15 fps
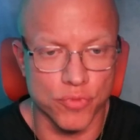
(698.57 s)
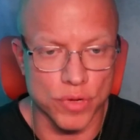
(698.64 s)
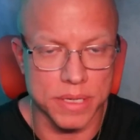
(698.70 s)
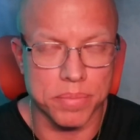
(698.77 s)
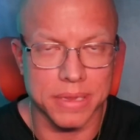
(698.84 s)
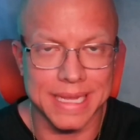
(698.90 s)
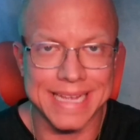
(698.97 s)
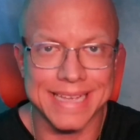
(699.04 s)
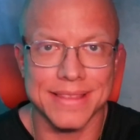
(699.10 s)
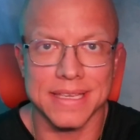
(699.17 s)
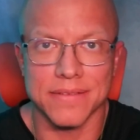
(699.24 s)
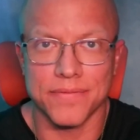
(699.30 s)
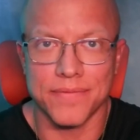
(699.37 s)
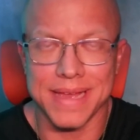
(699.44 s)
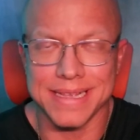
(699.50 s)
replay
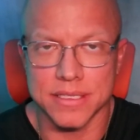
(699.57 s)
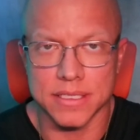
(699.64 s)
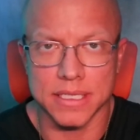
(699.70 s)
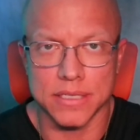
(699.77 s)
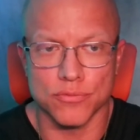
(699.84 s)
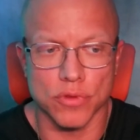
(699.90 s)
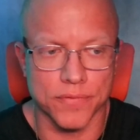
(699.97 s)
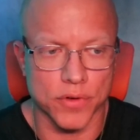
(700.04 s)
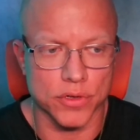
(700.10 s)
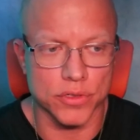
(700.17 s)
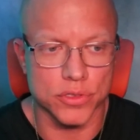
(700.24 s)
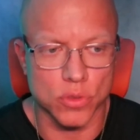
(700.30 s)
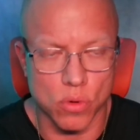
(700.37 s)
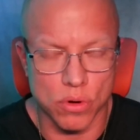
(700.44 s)
the events in reverse